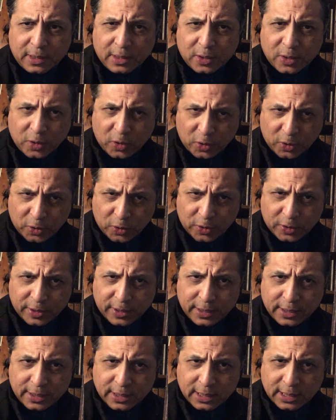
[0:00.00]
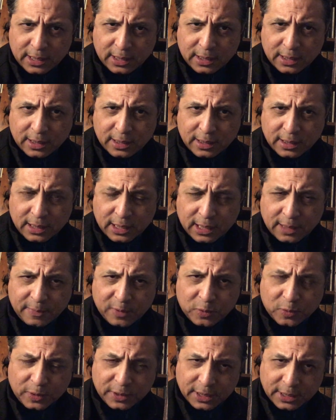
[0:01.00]
occurred in
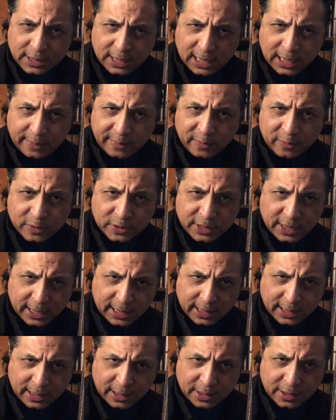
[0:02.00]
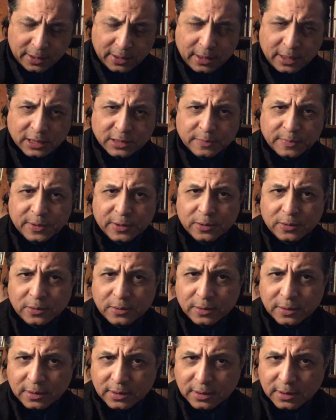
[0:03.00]
between the time he was taken out of the hospital